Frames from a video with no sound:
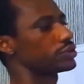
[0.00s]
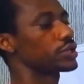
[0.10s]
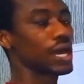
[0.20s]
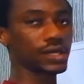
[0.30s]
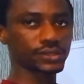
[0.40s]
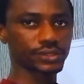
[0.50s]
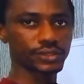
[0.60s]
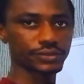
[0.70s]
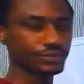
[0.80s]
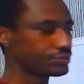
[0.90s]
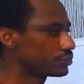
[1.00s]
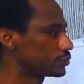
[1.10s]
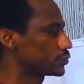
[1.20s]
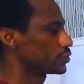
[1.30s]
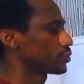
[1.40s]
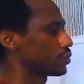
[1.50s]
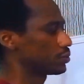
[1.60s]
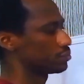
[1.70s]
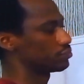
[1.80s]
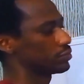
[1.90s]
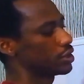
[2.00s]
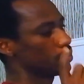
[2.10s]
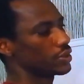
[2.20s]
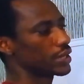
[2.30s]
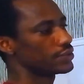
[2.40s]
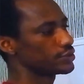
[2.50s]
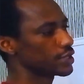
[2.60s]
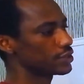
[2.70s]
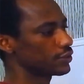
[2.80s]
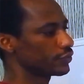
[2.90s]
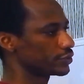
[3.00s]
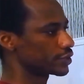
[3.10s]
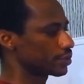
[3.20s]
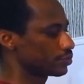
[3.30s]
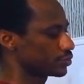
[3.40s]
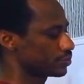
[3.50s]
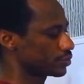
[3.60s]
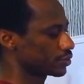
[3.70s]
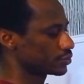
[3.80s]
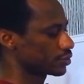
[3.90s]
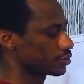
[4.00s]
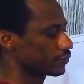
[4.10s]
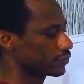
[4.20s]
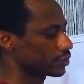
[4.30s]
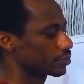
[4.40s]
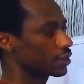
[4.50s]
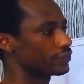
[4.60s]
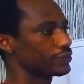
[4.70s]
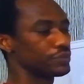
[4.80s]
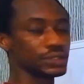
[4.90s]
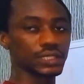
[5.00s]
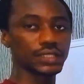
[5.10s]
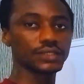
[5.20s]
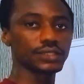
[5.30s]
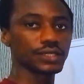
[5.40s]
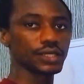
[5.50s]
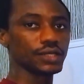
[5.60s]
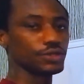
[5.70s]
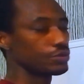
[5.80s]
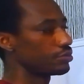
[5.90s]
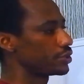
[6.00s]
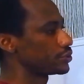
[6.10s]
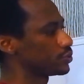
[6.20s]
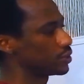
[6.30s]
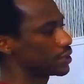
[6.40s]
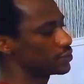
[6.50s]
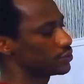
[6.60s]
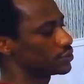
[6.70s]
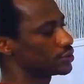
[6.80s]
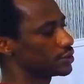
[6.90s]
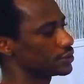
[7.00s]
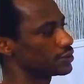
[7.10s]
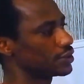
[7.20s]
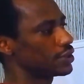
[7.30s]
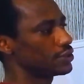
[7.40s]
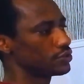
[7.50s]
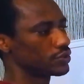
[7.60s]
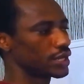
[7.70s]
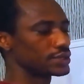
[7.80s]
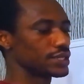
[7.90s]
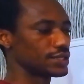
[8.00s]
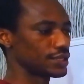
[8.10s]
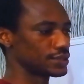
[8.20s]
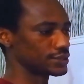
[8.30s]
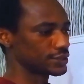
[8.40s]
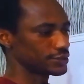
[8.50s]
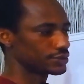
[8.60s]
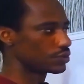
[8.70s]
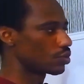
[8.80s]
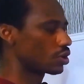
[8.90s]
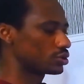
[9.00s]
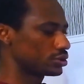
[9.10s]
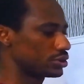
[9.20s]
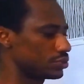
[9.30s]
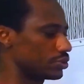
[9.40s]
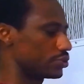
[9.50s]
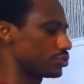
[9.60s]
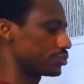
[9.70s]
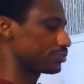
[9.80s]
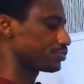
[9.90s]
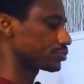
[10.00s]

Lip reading: Checked. So we can use any of the samples because none of them have repeated numbers. So let's use this to write our analysis. So what did we do?